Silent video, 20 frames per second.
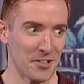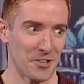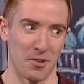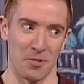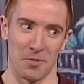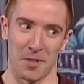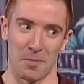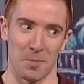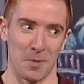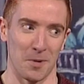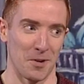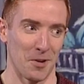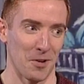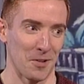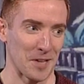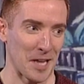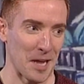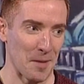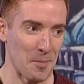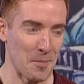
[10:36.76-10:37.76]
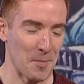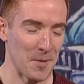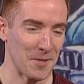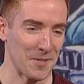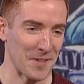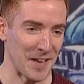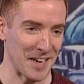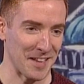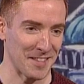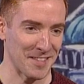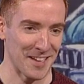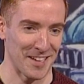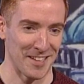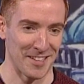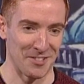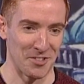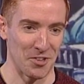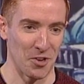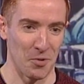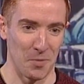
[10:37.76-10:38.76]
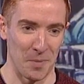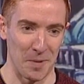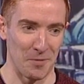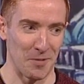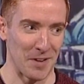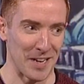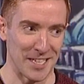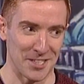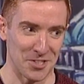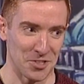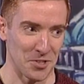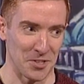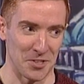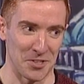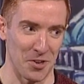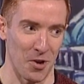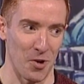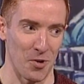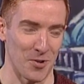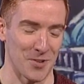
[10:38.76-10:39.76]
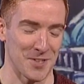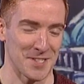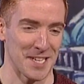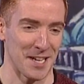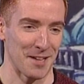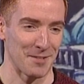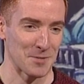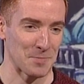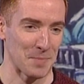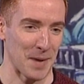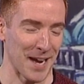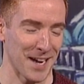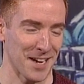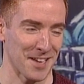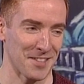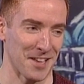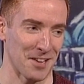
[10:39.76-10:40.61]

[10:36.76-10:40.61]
you know, that we're all capable of anything. And, you know, we really shouldn't hold ourselves back in